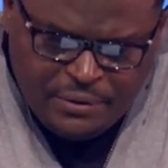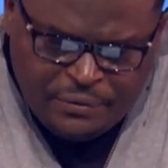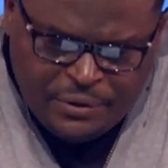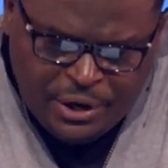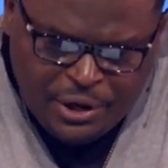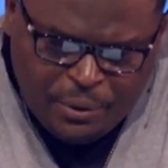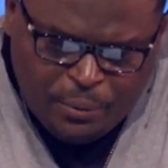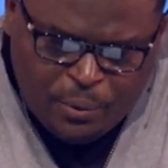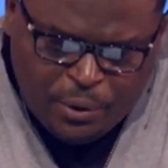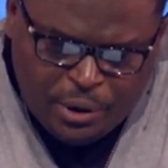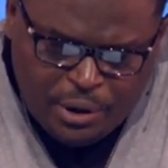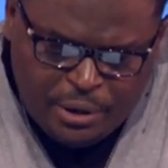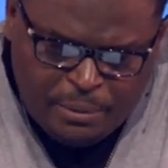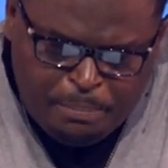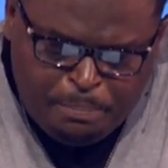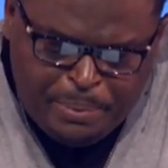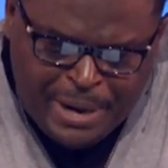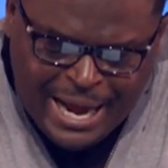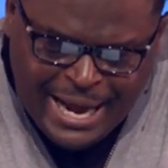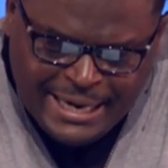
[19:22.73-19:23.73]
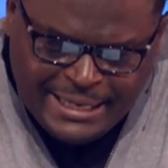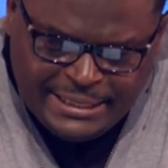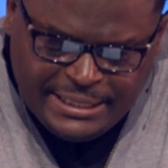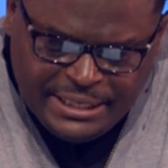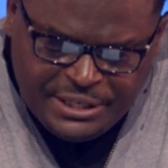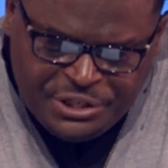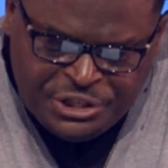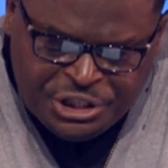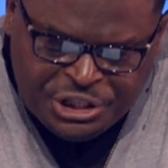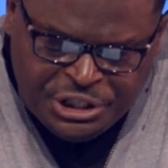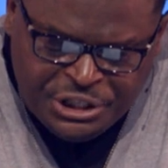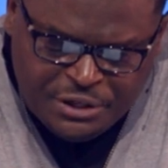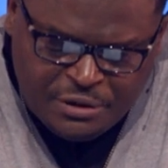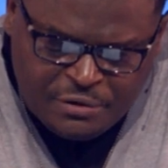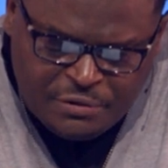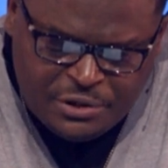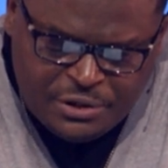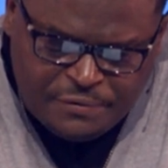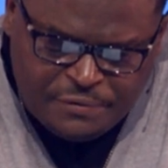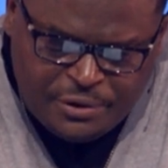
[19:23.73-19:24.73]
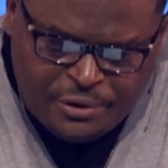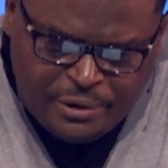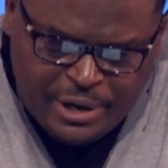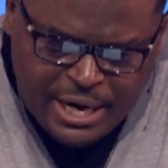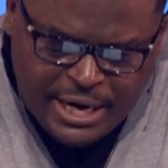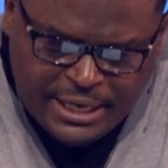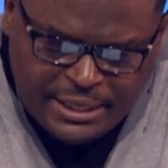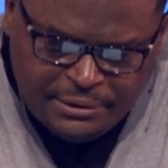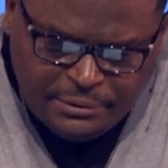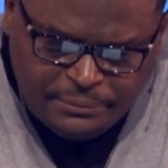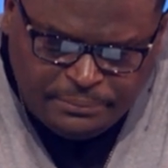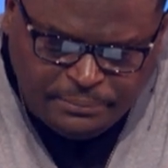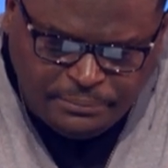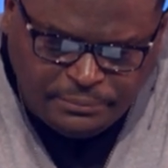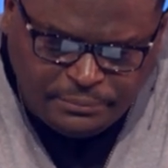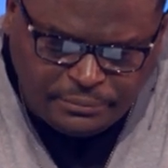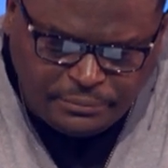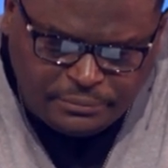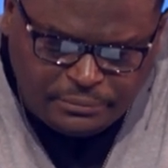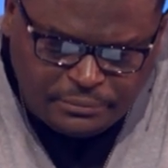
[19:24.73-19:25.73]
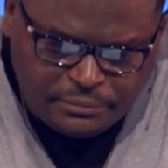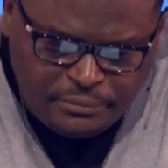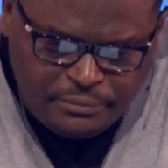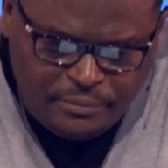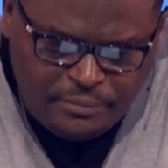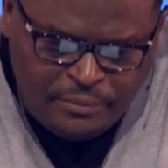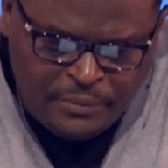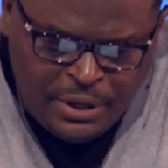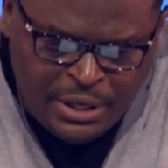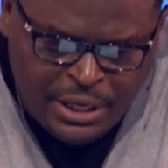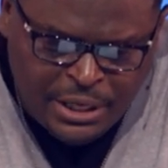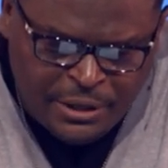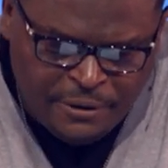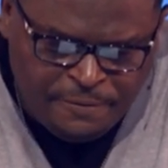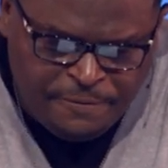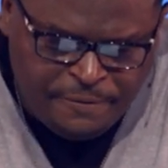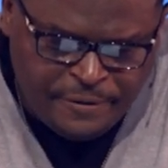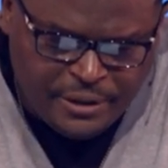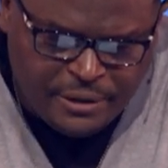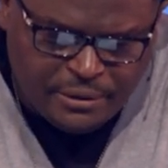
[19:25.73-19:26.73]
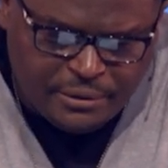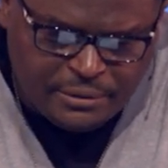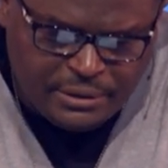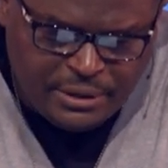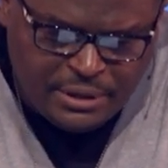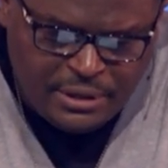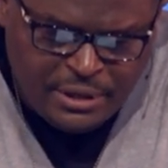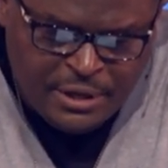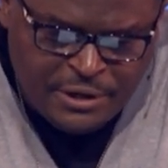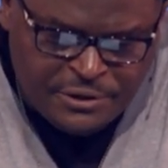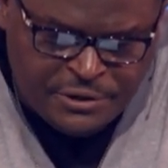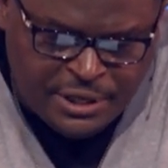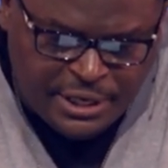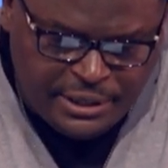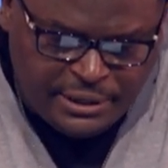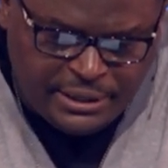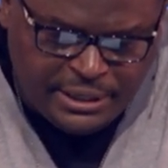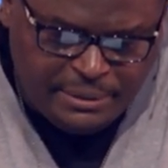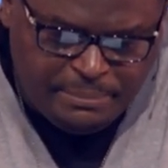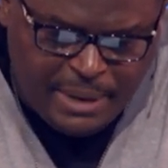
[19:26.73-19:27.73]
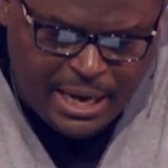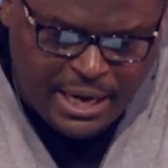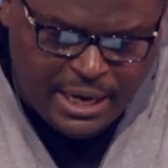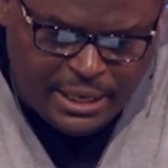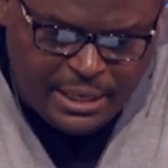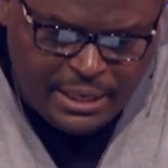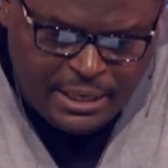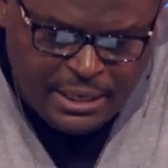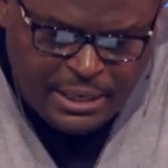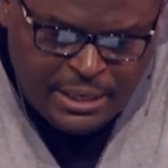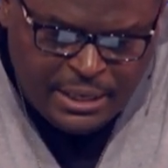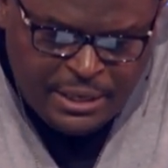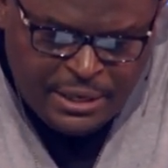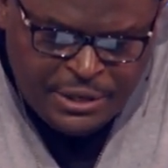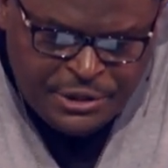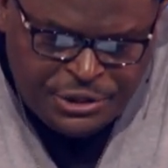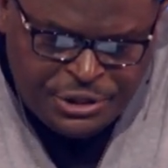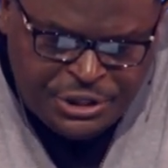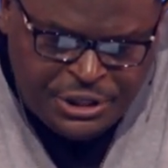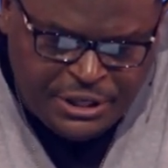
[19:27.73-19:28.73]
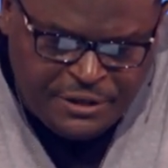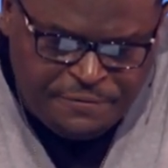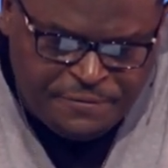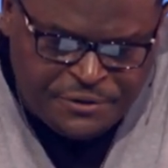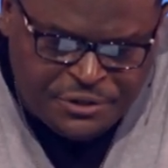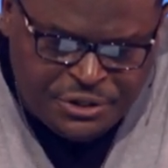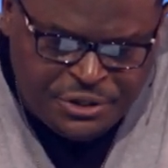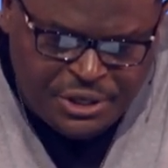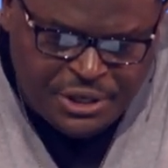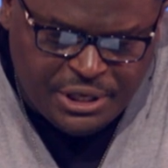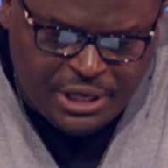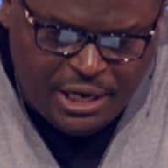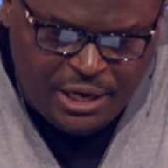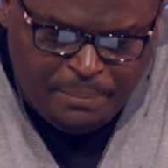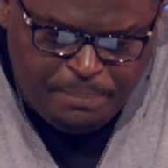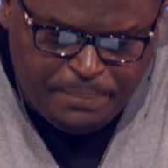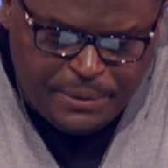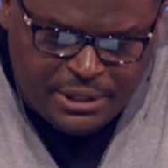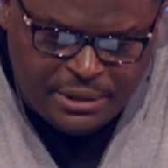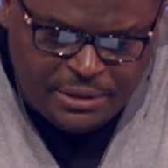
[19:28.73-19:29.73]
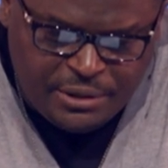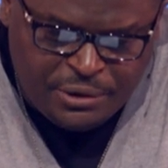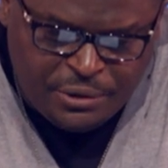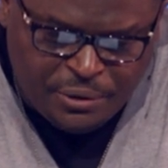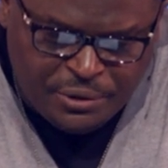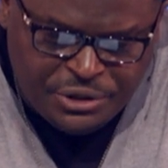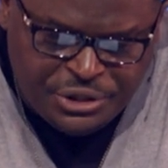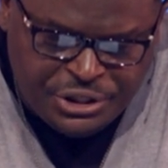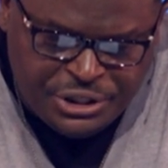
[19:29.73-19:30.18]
There were binding sheaves of grain in the field. Suddenly, my sheaf stood up, and your